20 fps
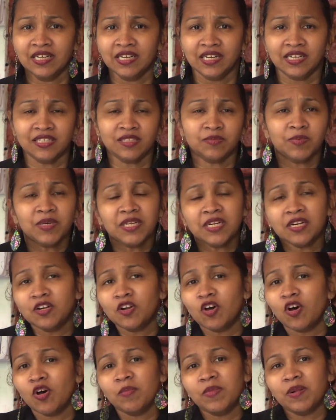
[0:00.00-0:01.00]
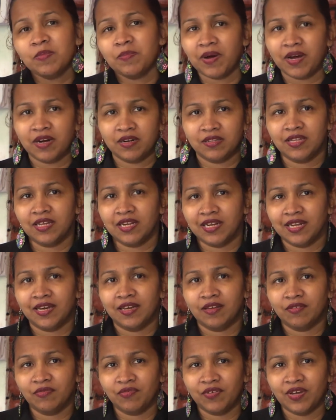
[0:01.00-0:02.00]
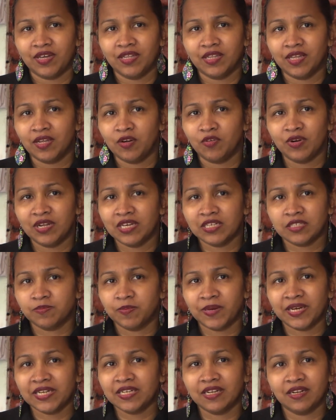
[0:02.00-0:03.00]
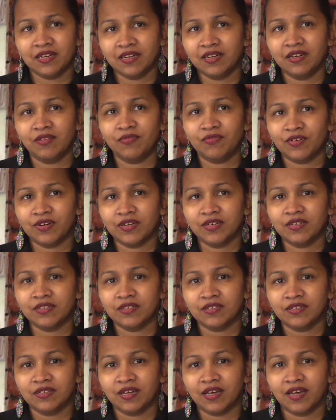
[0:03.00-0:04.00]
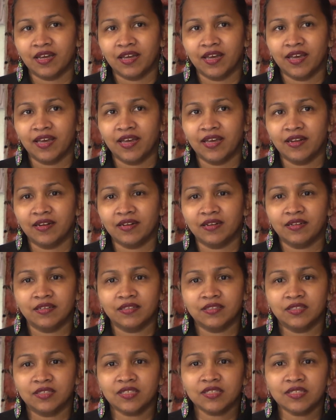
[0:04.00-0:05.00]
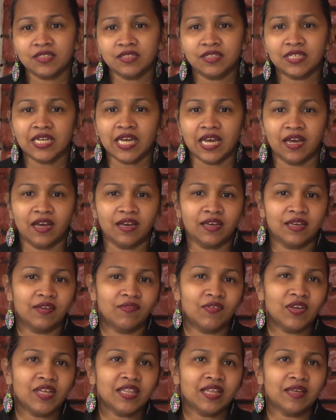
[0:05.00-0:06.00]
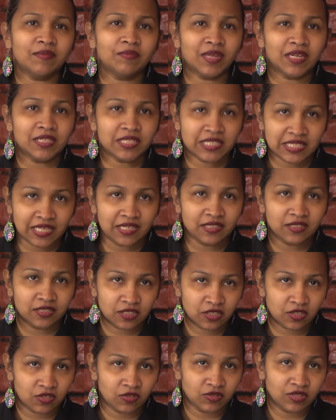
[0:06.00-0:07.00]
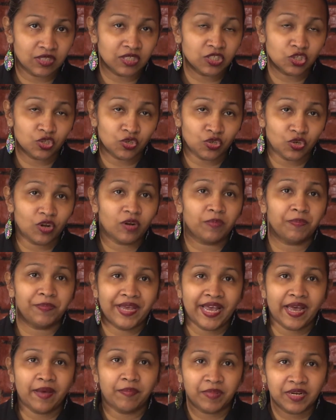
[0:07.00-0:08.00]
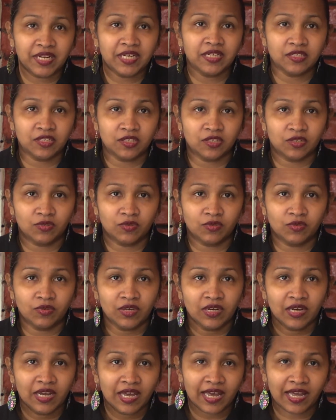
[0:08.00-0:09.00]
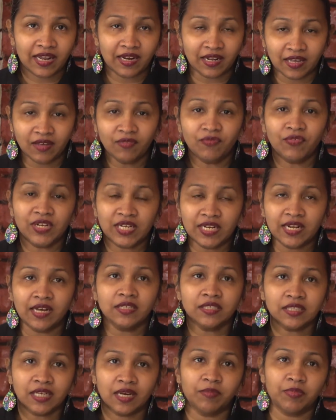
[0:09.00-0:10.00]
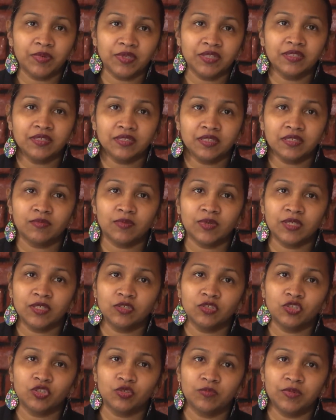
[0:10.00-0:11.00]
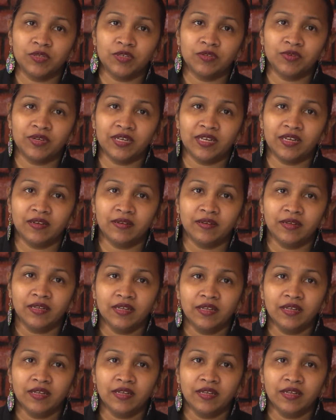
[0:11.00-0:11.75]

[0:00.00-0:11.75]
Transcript: it's been a normal part of their life and they don't expect any different and just giving them that sense you know this should not be happening to you and if it does happen this is what you should be doing